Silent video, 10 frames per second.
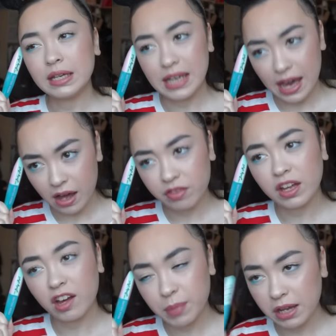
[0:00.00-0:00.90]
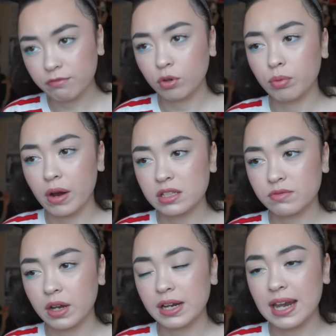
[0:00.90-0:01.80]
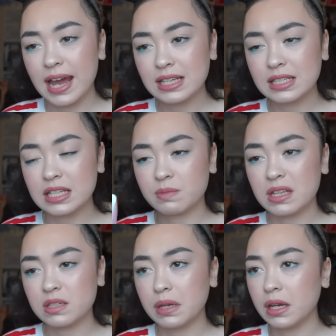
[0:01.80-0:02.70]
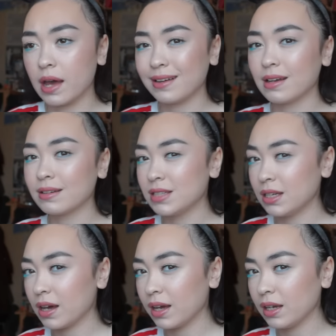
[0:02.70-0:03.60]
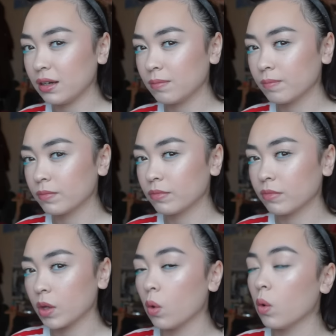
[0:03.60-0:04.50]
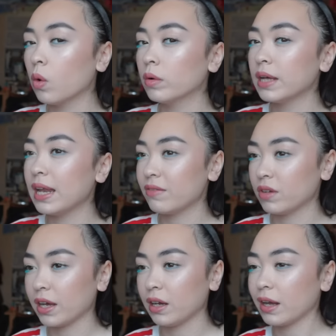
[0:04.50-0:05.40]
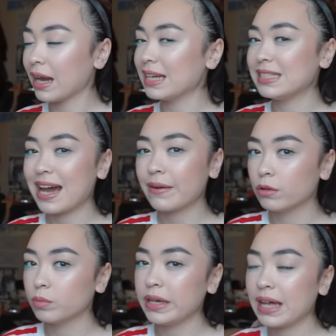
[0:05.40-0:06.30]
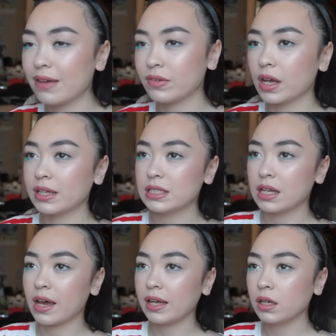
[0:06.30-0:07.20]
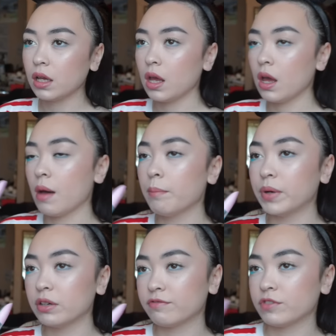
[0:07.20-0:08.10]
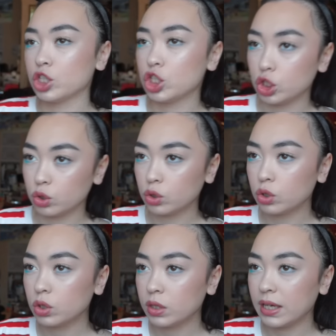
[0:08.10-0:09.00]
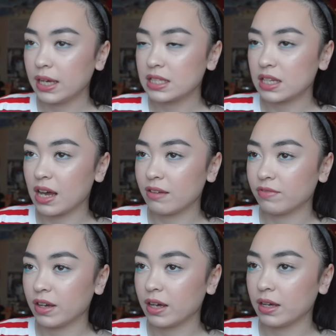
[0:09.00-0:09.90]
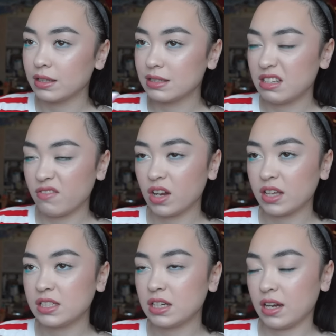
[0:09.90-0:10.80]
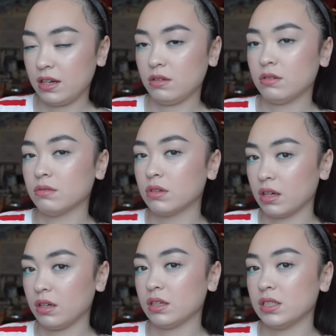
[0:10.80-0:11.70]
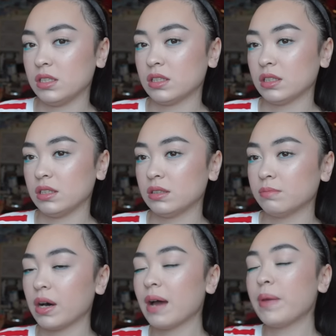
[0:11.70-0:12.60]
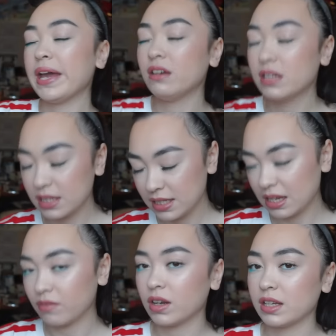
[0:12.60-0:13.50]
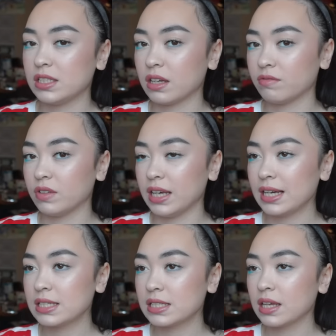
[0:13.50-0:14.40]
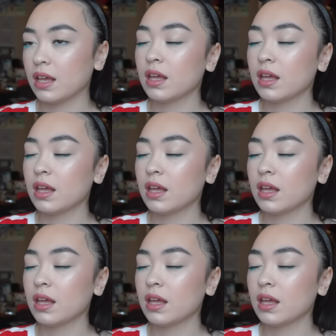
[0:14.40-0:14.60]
Yeah, I think I've paid full price for it, unless it's meant to be $9.99 or $11.99. I doubt it will be $11.99, but for sure it's either $7.99 or $9.99. But I paid $7.99 for this.